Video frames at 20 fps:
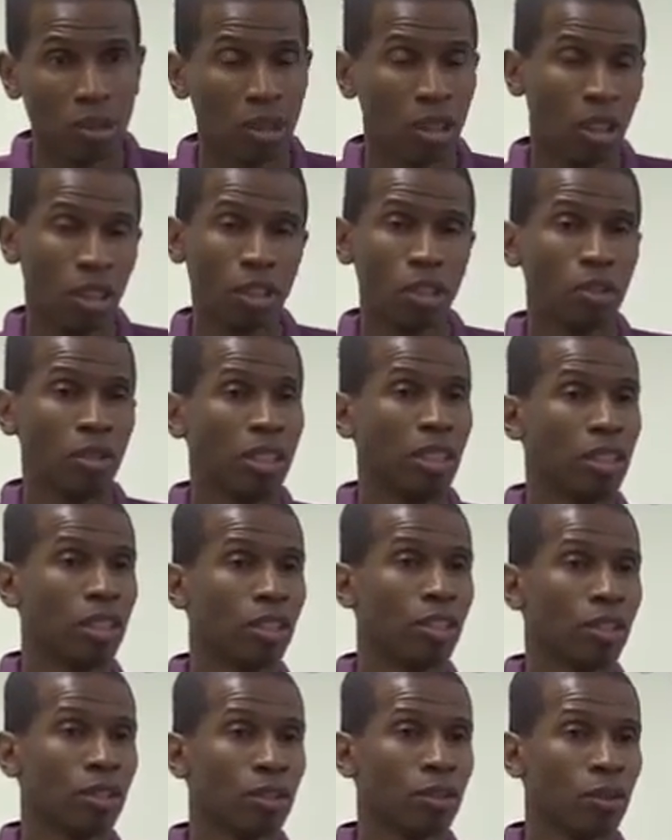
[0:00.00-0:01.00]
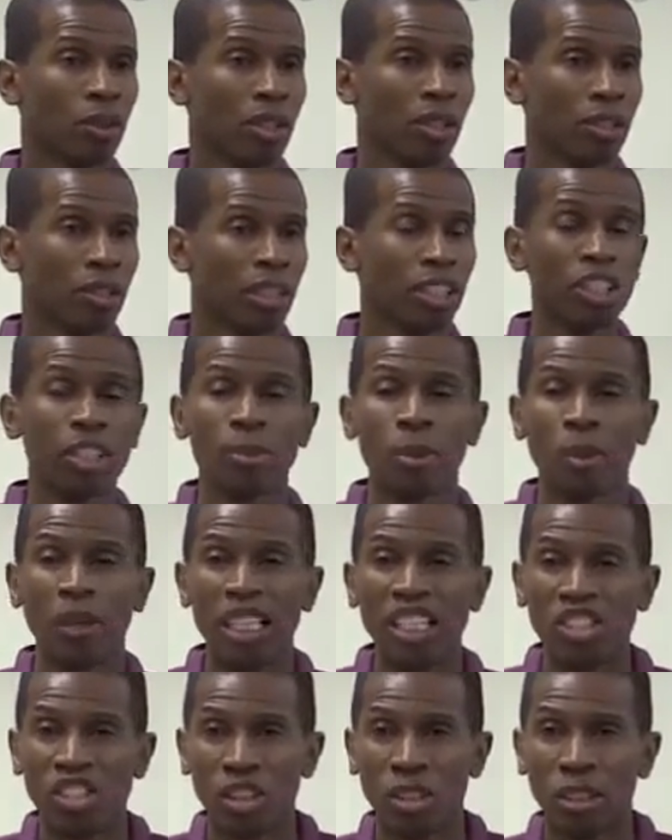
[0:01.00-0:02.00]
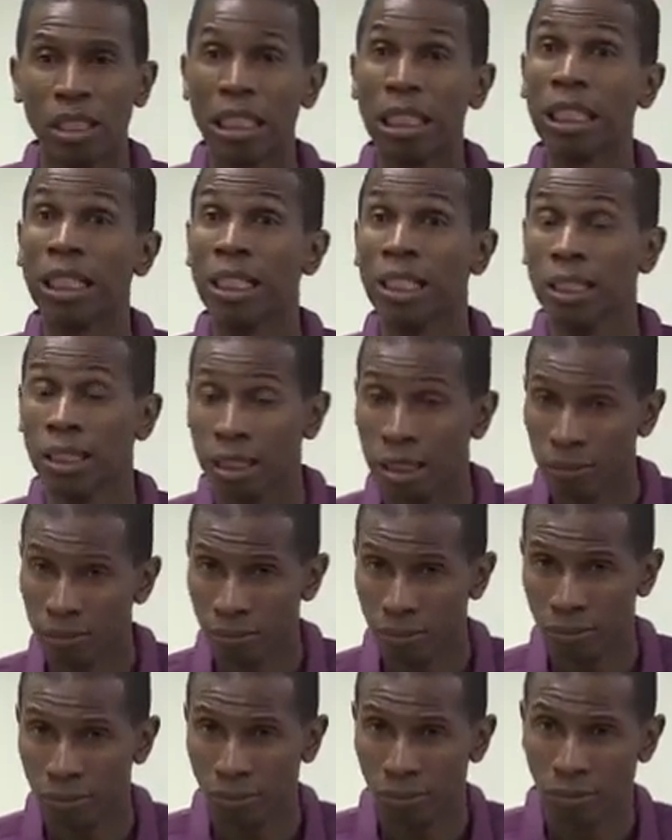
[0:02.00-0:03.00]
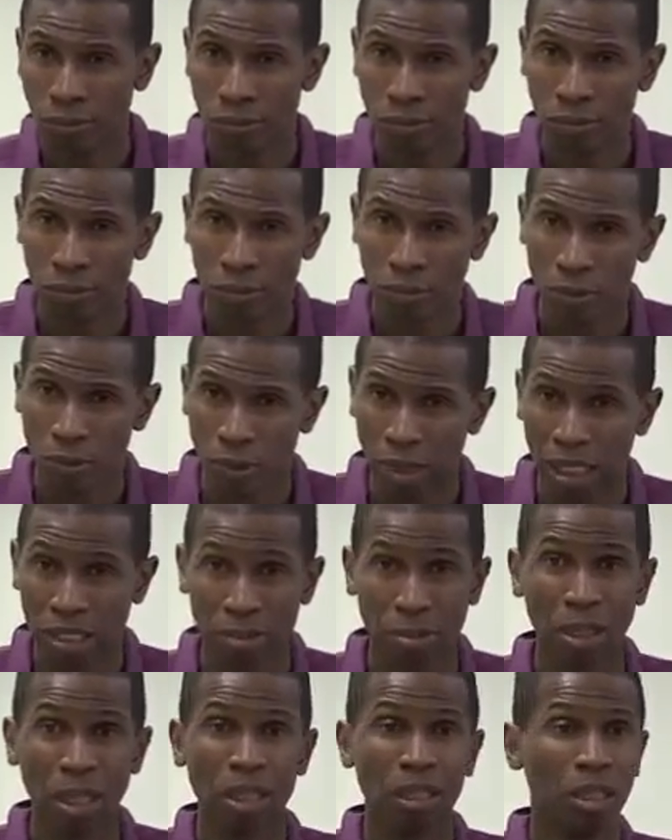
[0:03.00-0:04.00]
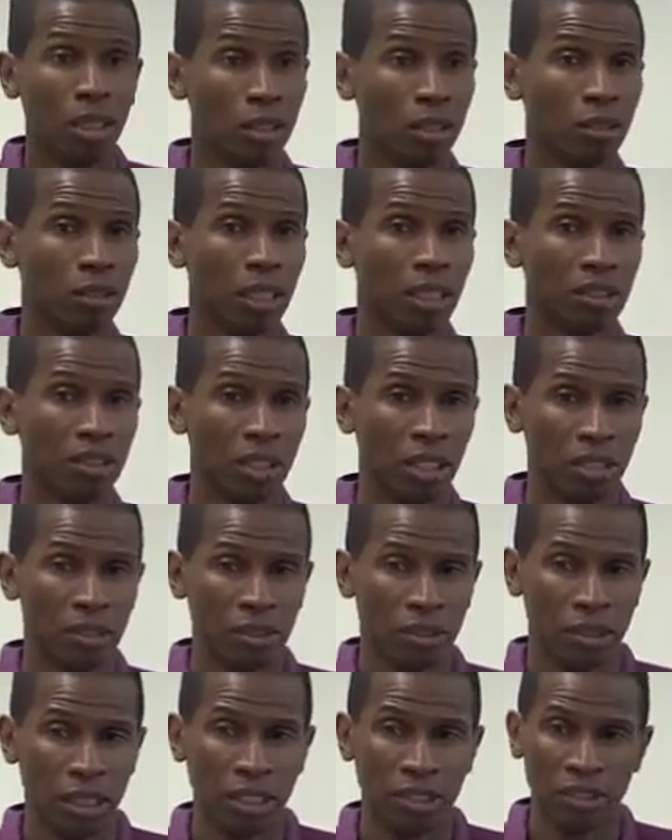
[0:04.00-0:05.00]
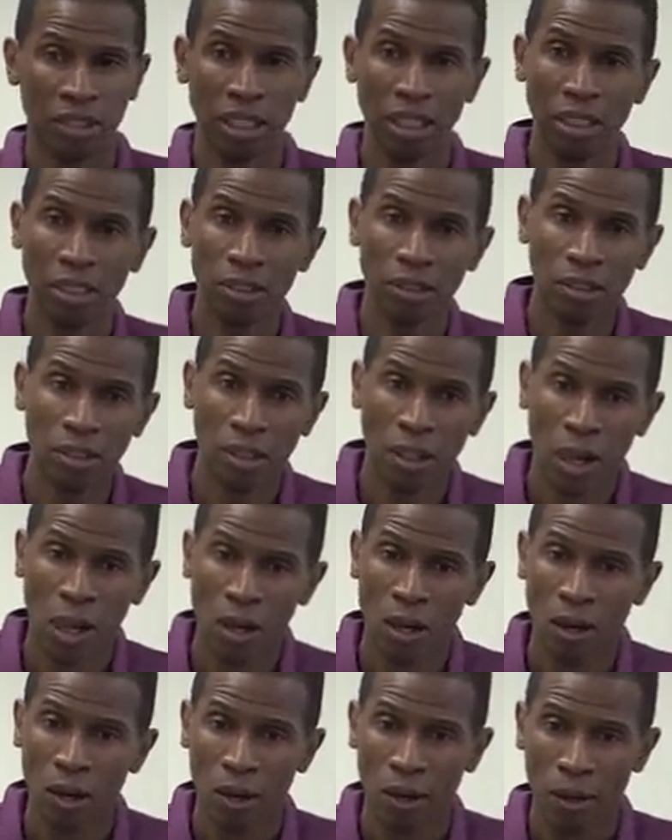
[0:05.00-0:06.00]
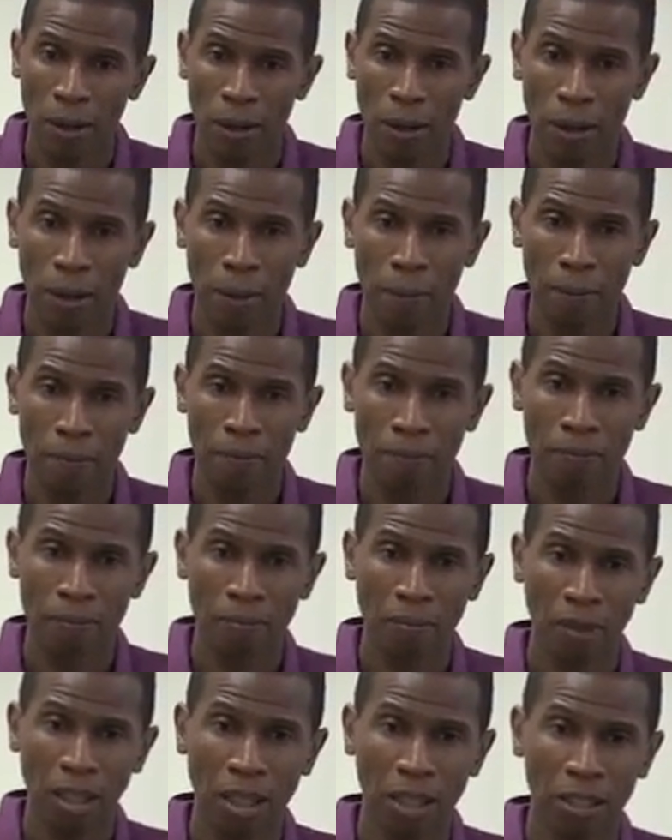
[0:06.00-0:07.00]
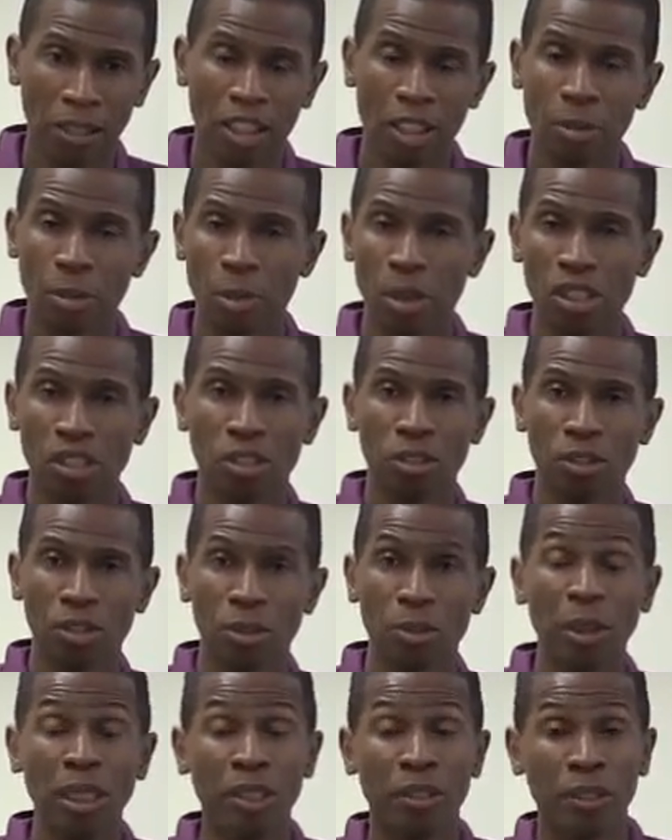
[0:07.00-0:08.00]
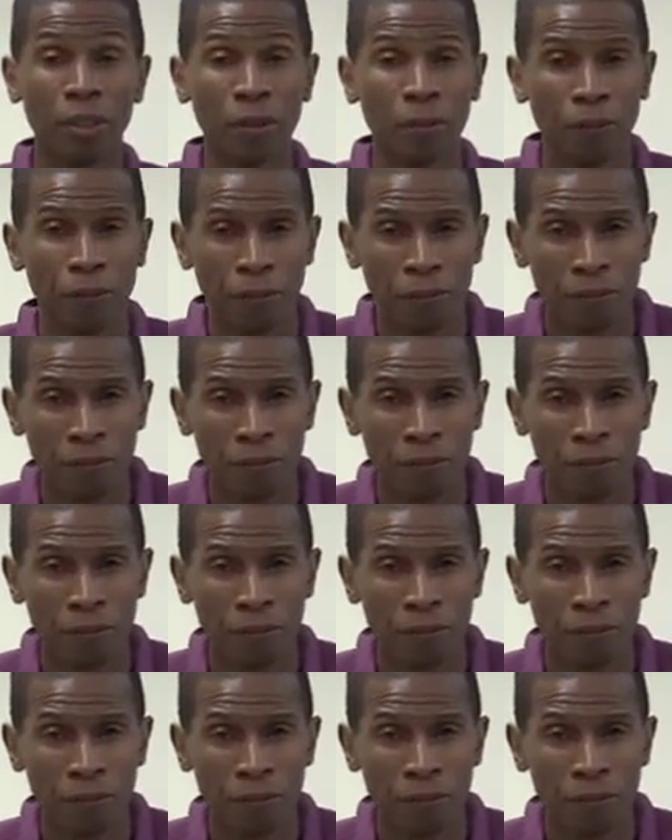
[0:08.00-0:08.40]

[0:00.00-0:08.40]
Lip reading: Color green deals with inspiration and healing. That's my color as a healer, an inspirational speaker.